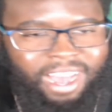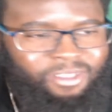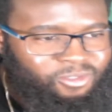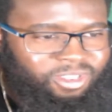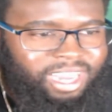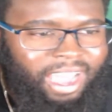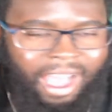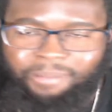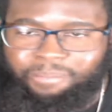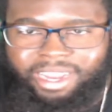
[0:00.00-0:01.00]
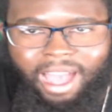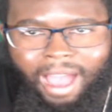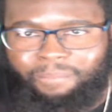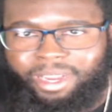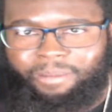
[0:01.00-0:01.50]

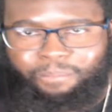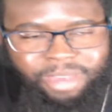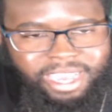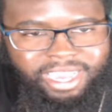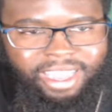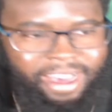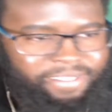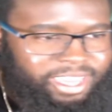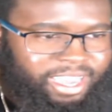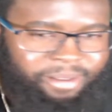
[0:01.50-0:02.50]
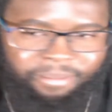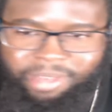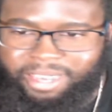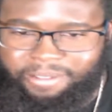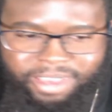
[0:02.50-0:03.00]
I've been a big advocate and a
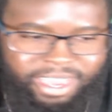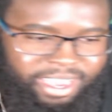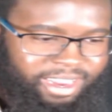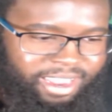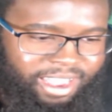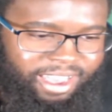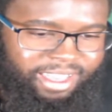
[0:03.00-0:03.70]
big fan